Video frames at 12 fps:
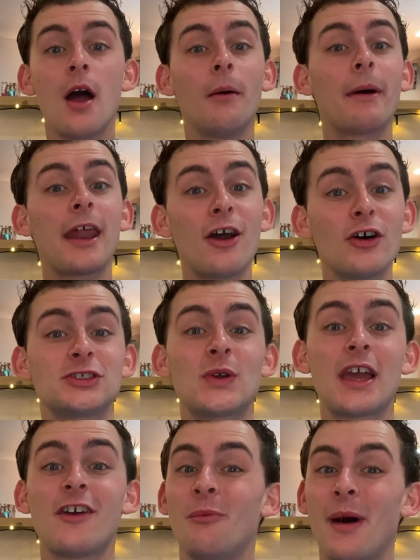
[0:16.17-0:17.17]
but I also
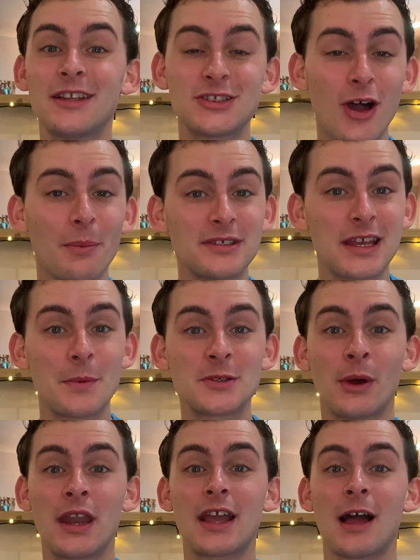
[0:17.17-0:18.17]
give my top tips
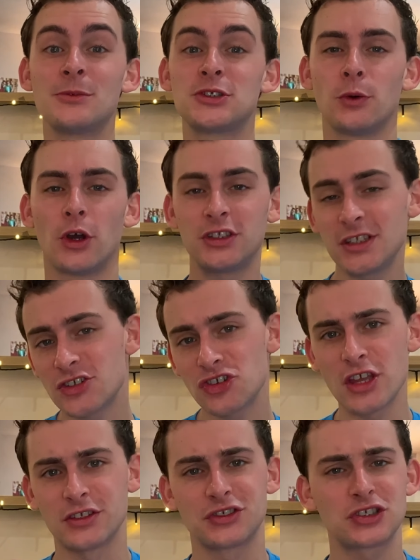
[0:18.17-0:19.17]
when it comes to
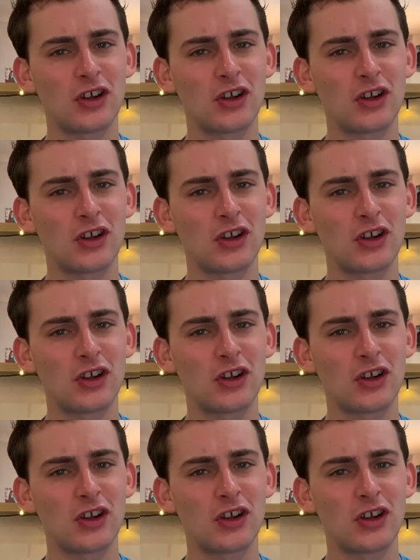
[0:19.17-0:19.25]
auditions,